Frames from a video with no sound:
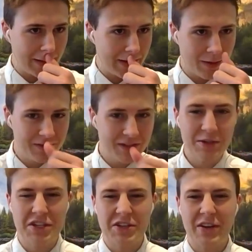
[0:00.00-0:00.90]
wouldn't
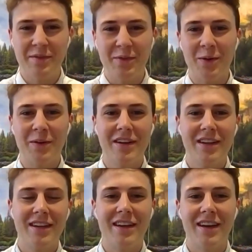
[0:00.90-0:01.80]
use
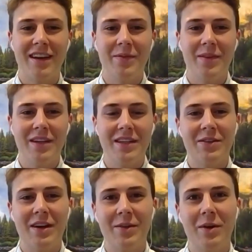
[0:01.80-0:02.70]
straightforward as the
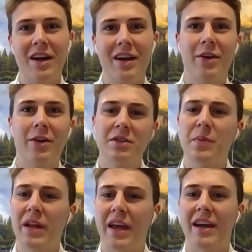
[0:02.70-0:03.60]
right. I don't know. It was
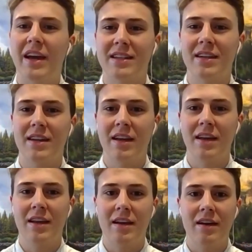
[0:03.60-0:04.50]
pretty hectic.
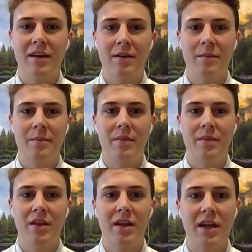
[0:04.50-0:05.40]

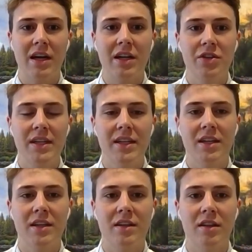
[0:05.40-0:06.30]
The
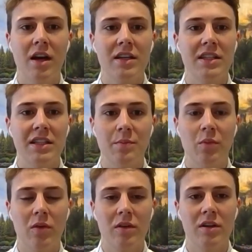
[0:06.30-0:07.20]
country locked its
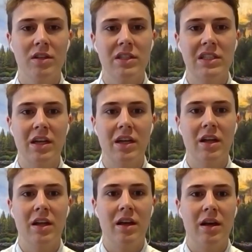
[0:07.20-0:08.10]
borders
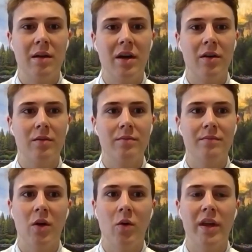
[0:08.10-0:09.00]
about
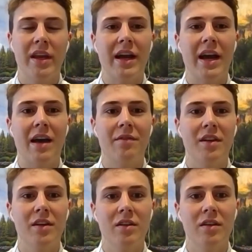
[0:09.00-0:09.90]
a week and a half
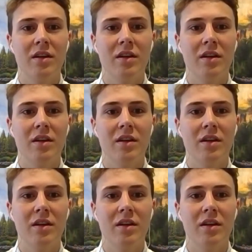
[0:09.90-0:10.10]
ago,